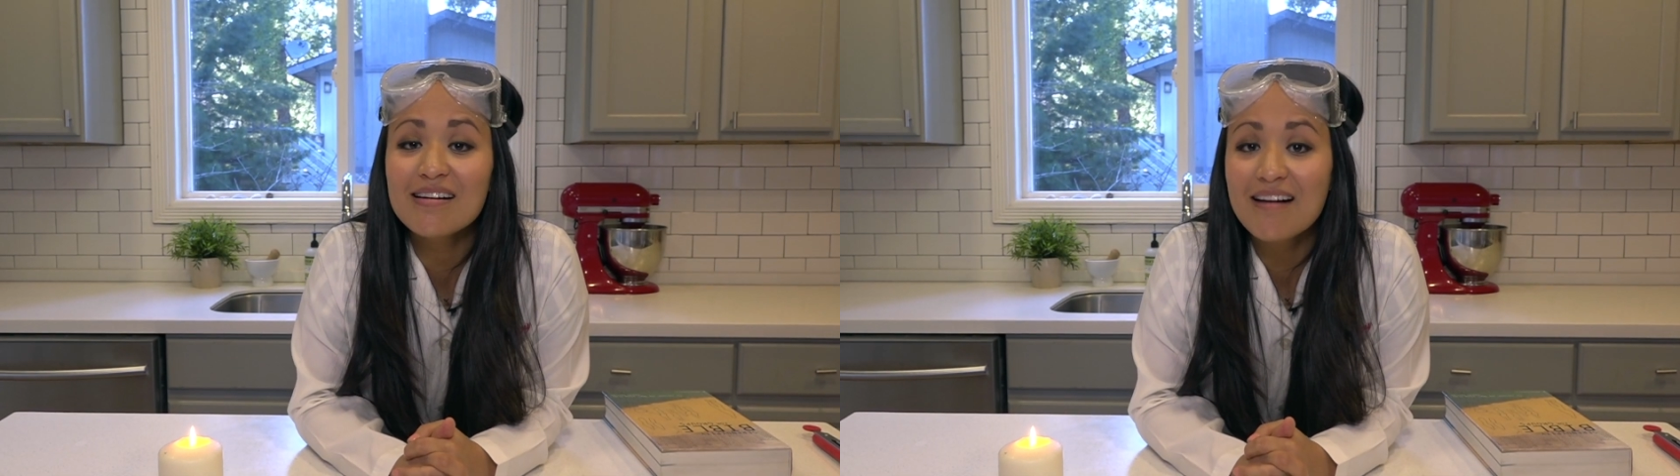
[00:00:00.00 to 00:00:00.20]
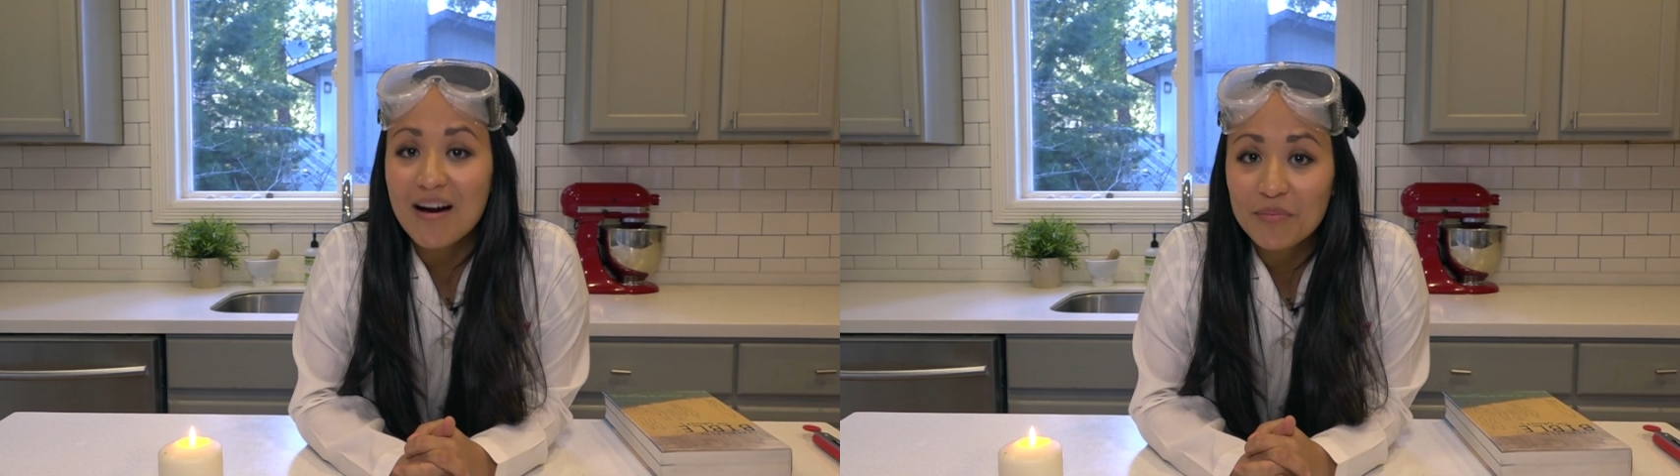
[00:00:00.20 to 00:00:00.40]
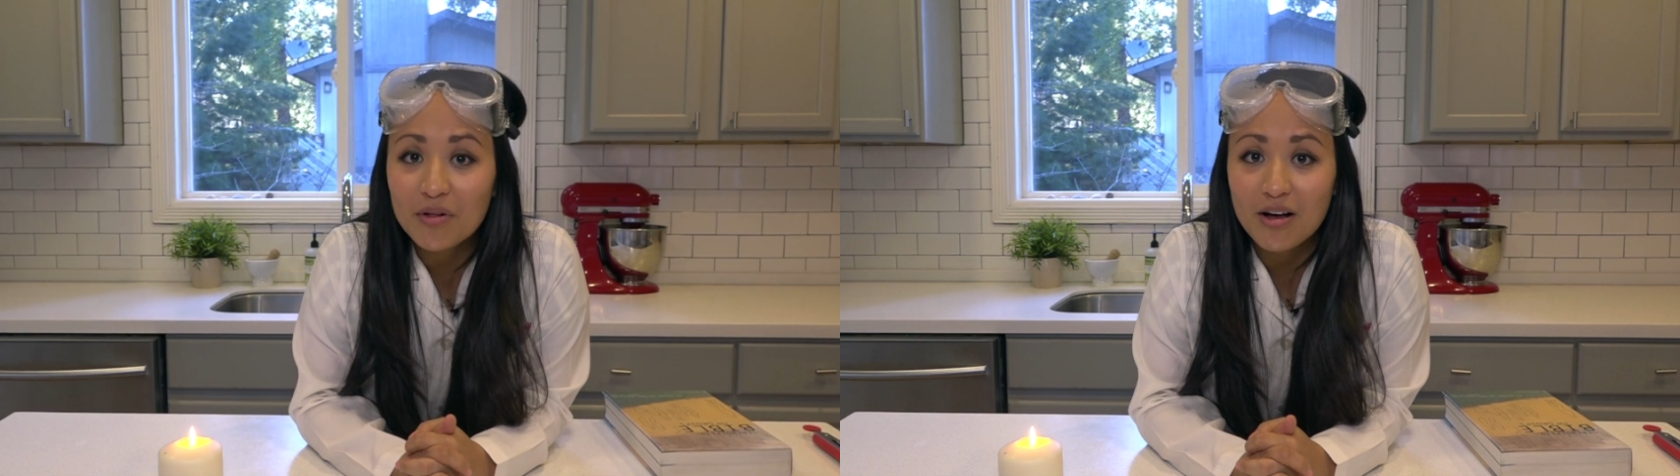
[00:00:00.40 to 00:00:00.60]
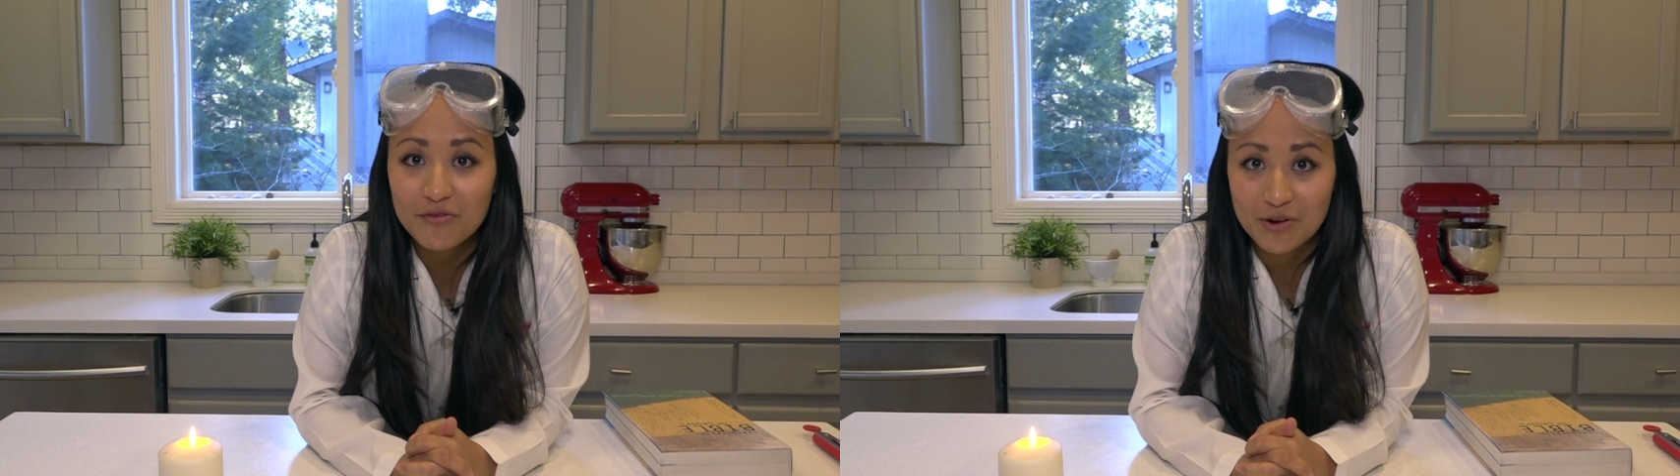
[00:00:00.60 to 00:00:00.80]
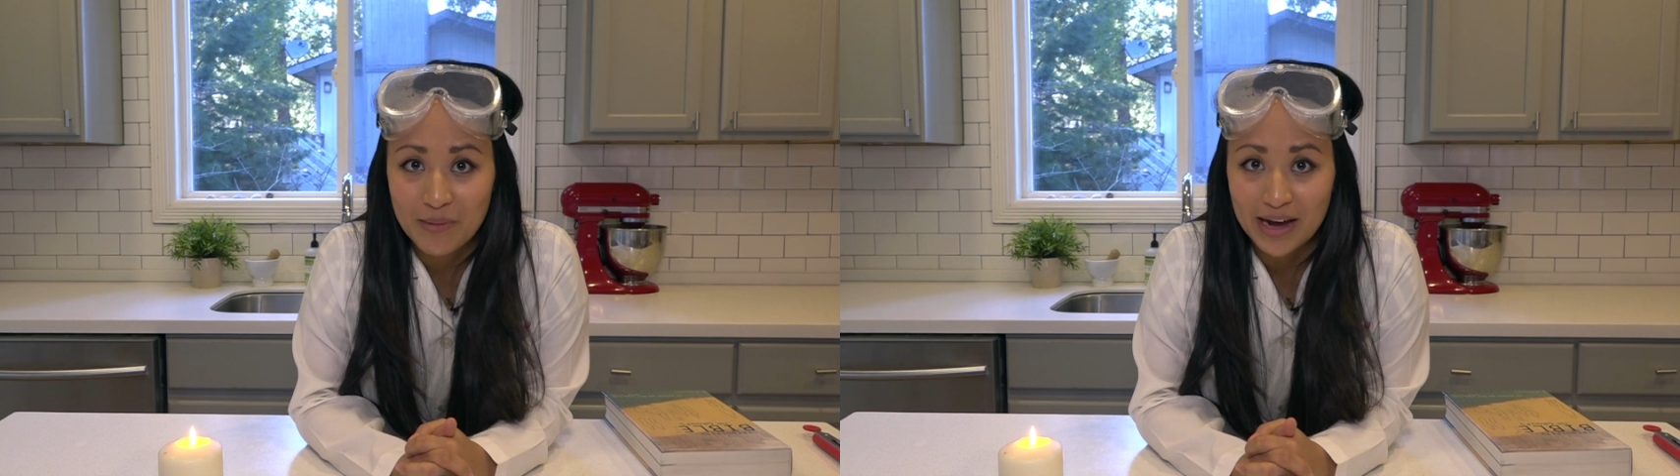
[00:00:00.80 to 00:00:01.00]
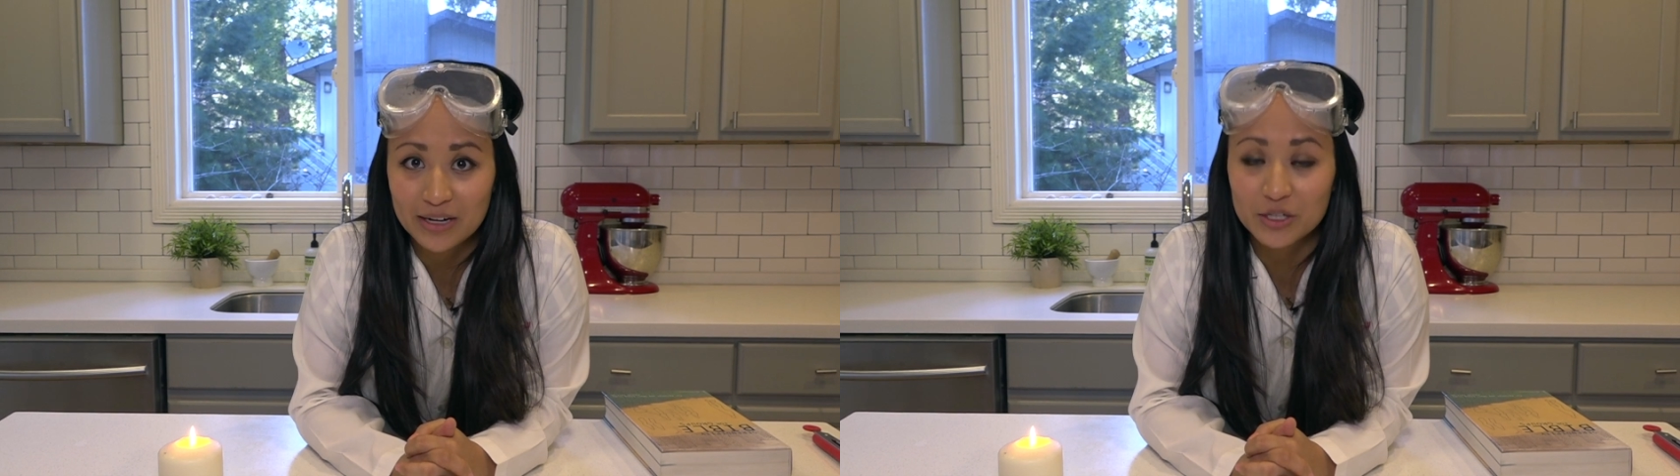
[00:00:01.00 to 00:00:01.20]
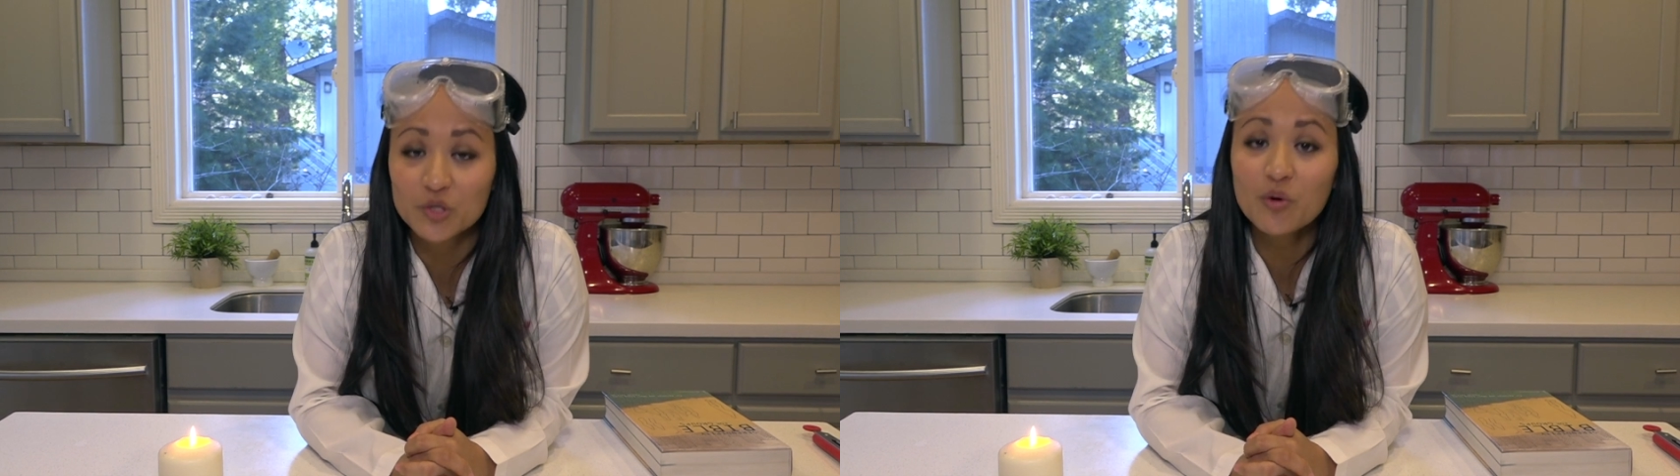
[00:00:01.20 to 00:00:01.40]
a couple of reminders.